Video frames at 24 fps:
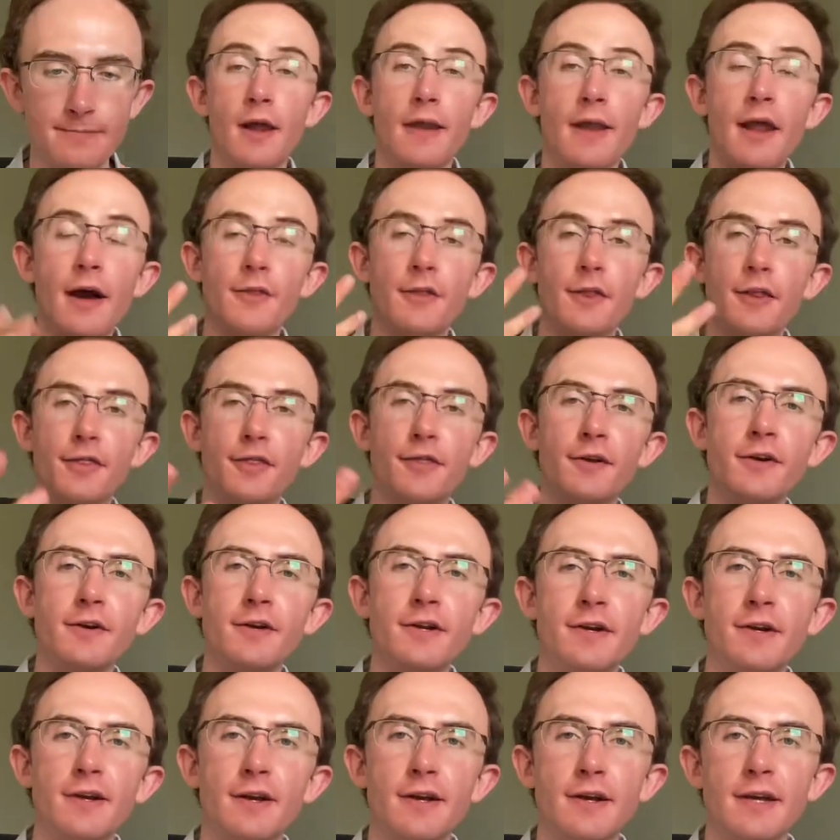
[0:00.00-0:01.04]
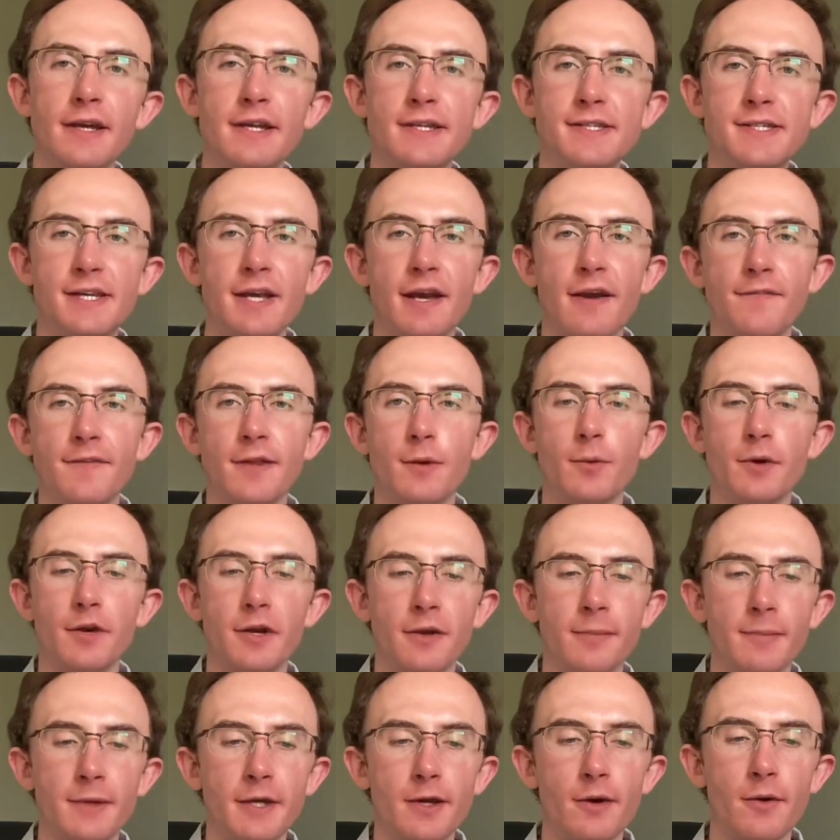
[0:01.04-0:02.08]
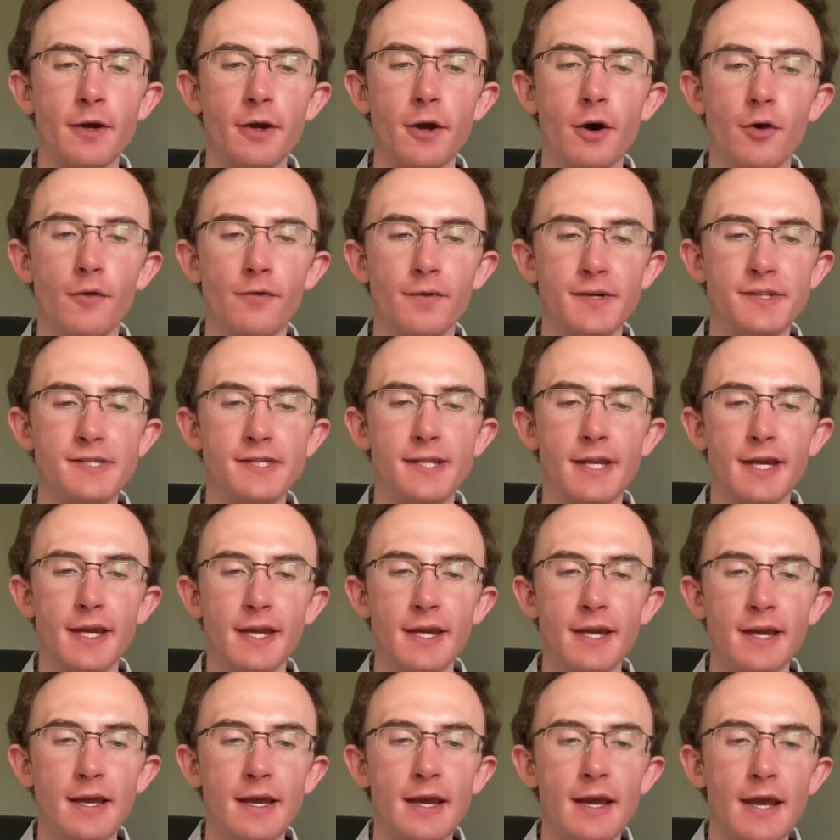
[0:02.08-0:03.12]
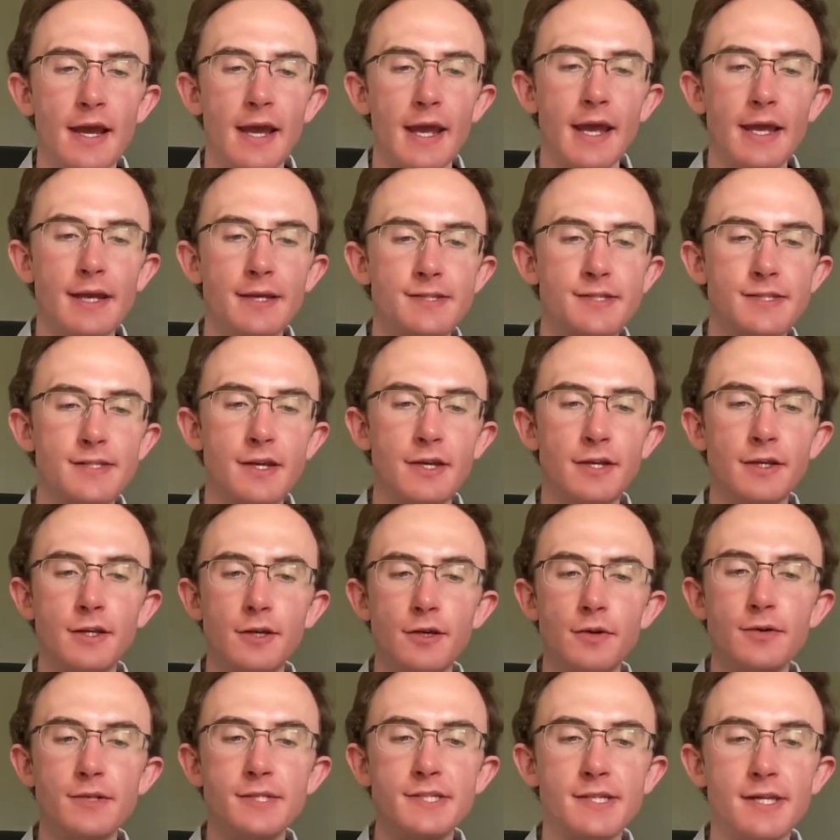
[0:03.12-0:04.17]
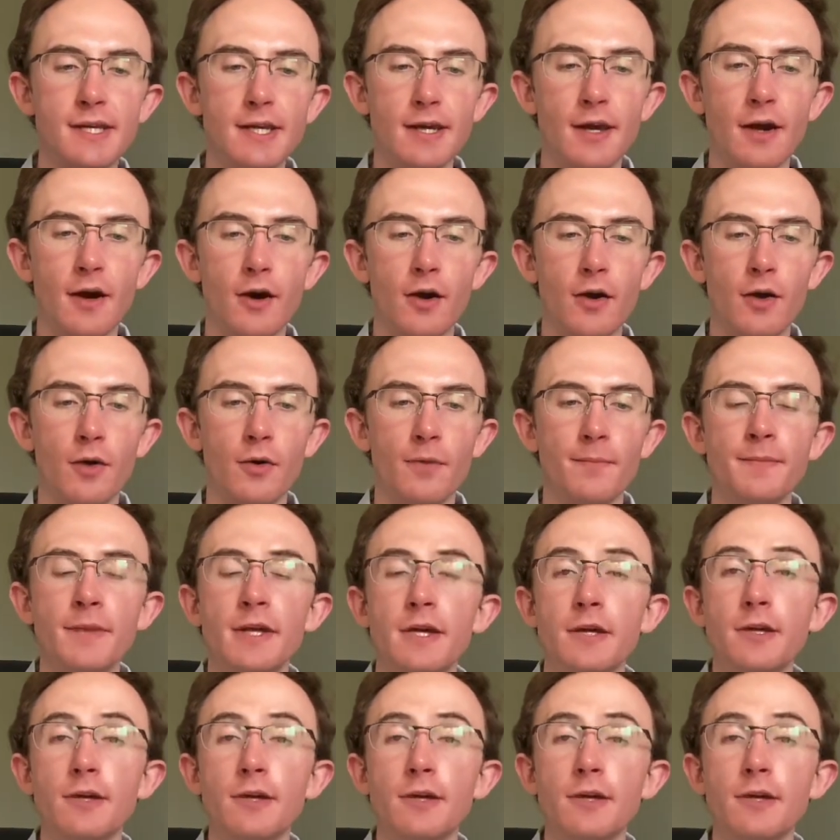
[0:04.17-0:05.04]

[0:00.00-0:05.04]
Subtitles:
Now, the third ETF that we're going to be going over today is UUCO.